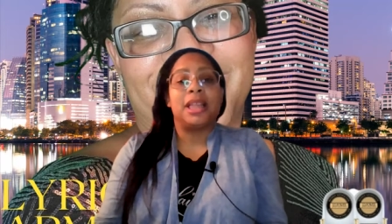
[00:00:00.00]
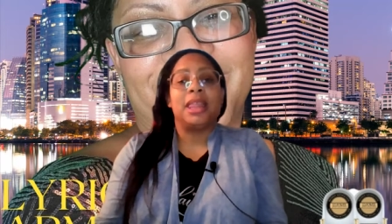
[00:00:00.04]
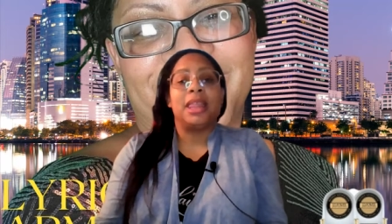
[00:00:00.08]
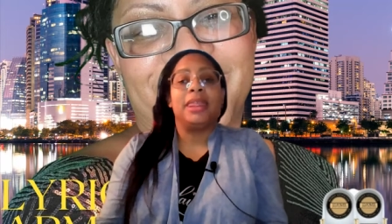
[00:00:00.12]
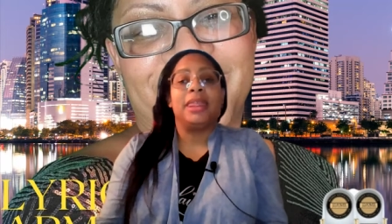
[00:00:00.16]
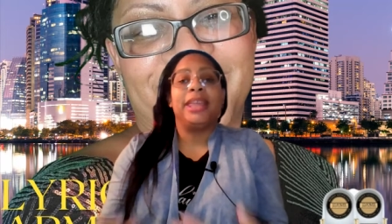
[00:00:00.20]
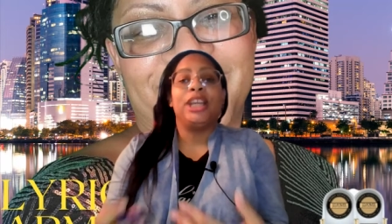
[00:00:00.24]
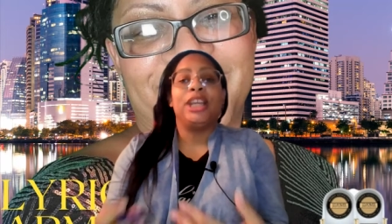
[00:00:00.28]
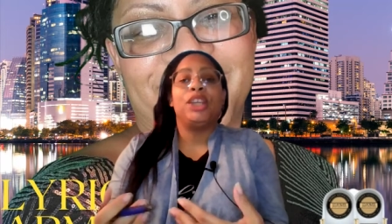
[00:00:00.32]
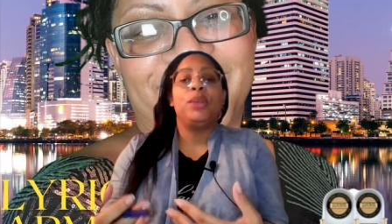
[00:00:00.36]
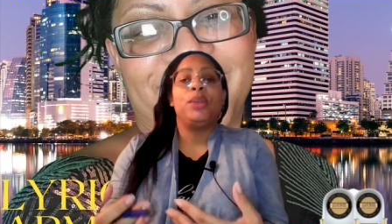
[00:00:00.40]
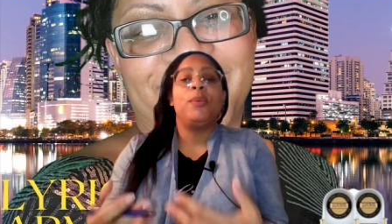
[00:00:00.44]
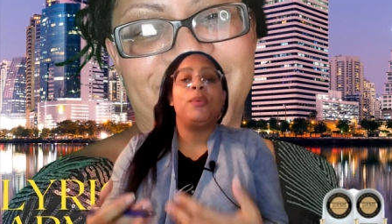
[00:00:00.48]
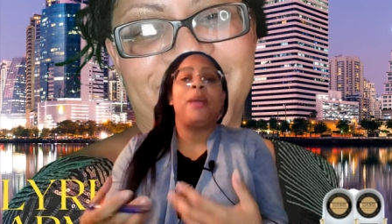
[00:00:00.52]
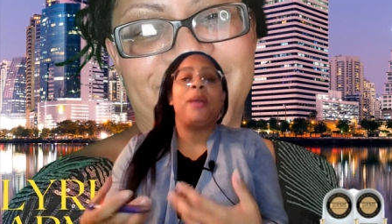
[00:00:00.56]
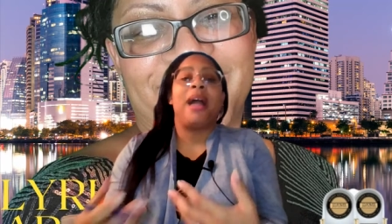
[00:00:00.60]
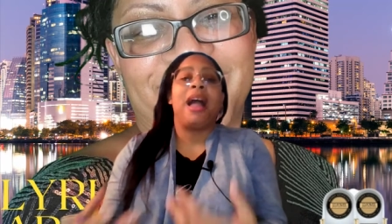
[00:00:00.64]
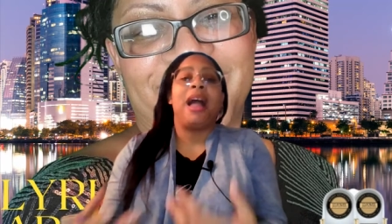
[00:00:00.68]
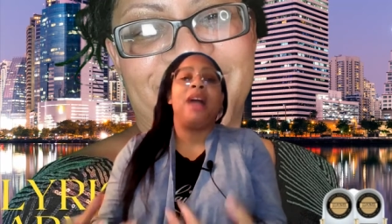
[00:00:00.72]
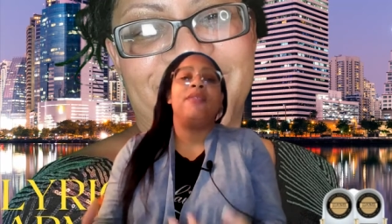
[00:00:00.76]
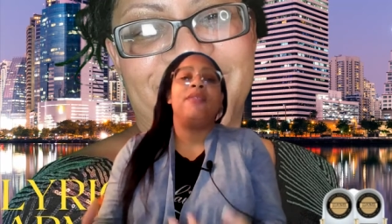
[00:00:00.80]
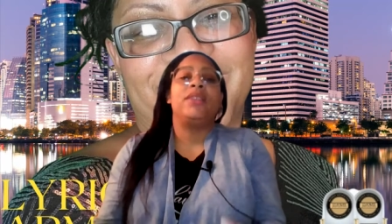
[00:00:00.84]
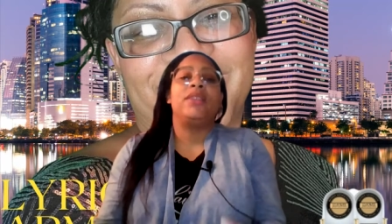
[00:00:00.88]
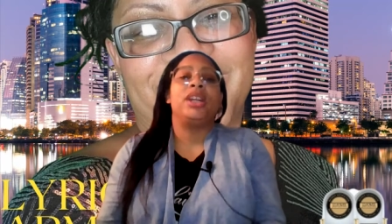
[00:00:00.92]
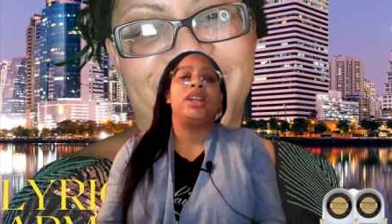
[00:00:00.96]
that you
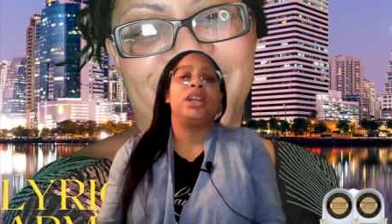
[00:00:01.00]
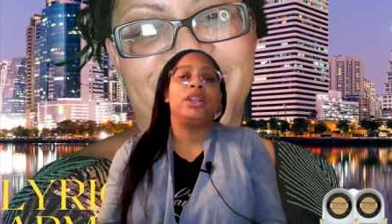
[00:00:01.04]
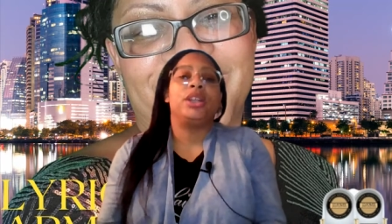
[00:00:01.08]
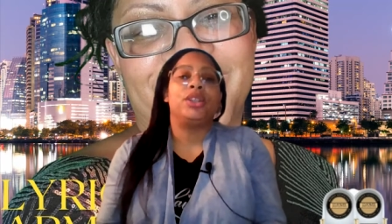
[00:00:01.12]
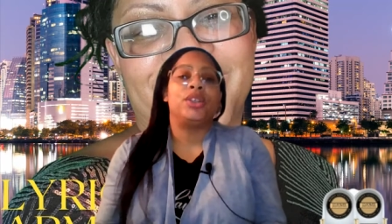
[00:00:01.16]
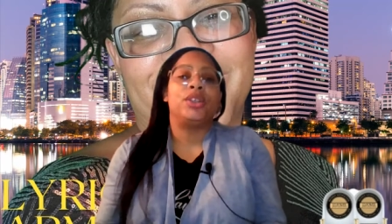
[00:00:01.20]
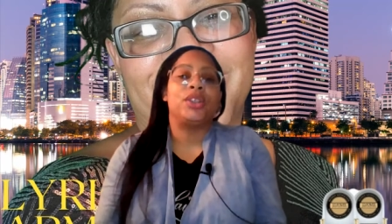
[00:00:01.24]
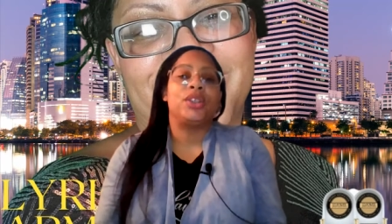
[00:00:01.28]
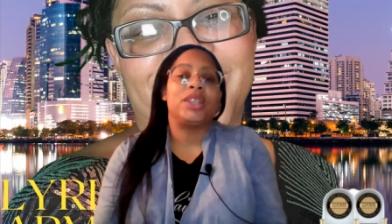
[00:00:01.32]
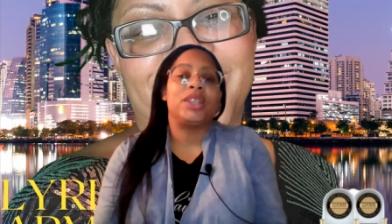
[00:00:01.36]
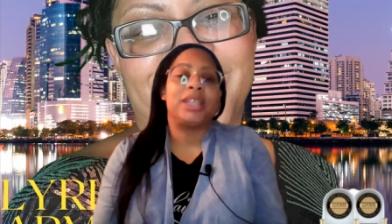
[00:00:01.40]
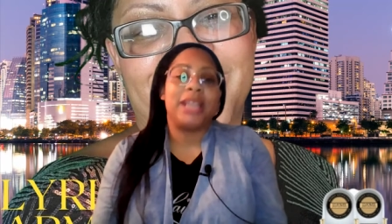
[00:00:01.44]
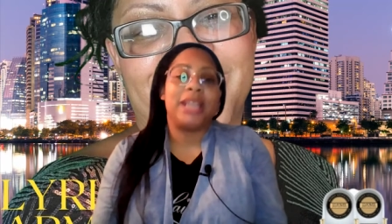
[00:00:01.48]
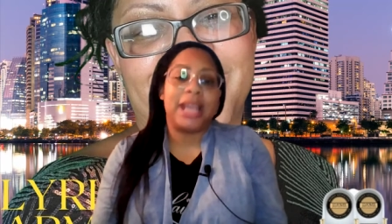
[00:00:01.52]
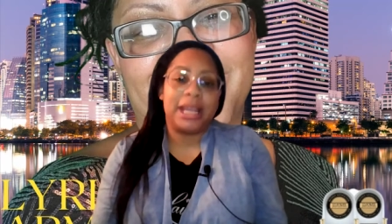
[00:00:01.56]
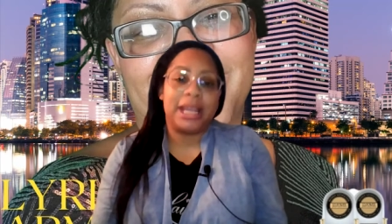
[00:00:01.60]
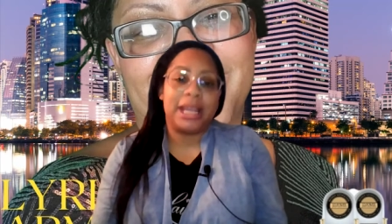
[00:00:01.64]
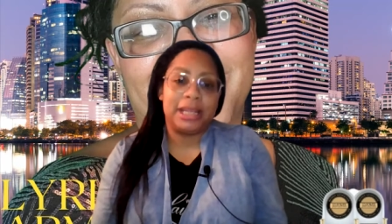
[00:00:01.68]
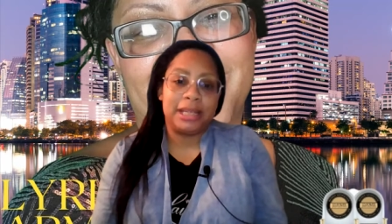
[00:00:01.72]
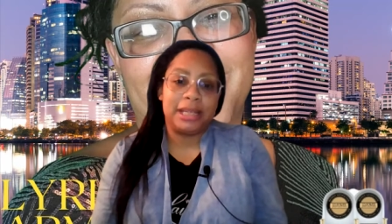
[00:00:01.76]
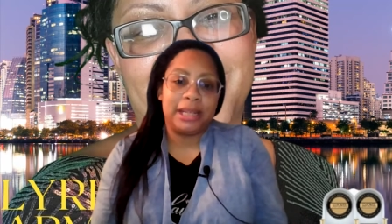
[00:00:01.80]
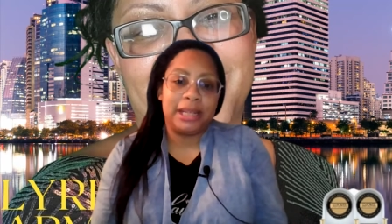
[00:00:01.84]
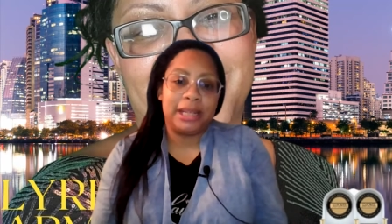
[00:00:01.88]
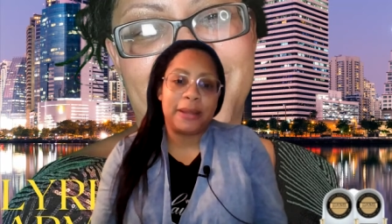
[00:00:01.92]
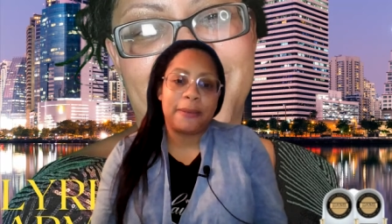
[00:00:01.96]
have an
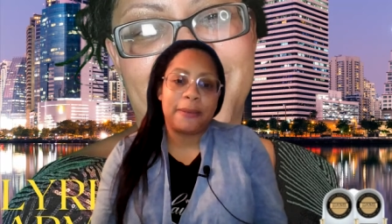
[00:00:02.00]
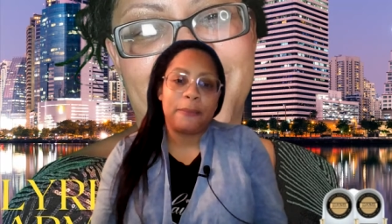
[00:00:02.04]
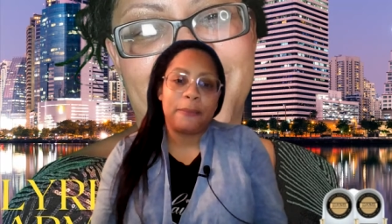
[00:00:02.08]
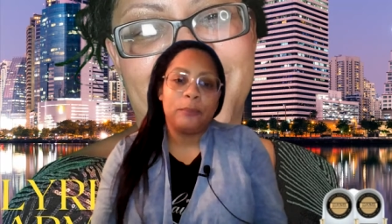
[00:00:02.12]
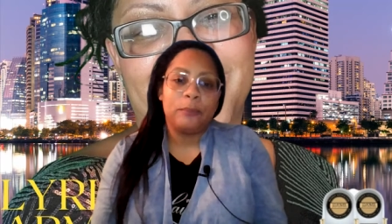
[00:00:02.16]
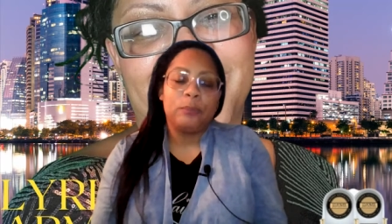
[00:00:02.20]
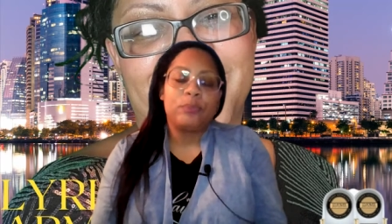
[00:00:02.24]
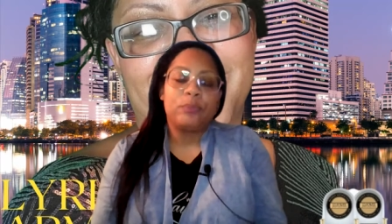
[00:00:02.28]
understanding